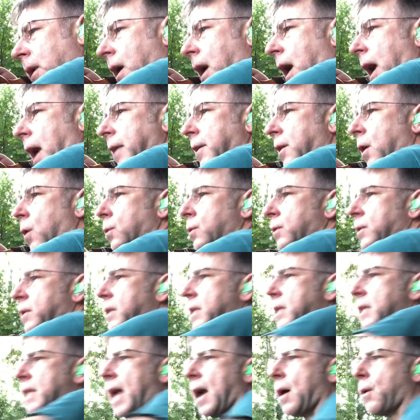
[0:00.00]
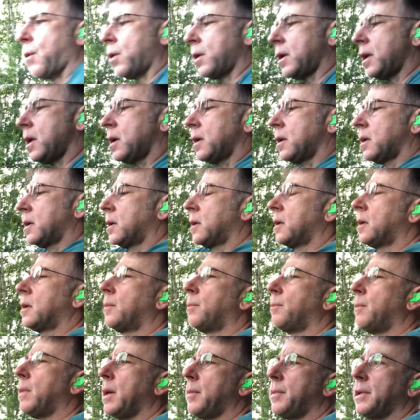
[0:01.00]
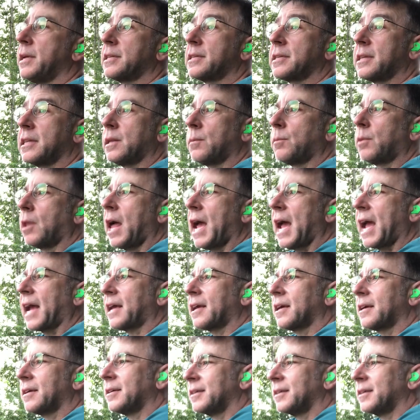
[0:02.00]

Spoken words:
I don't see that one. Maybe it's in the black.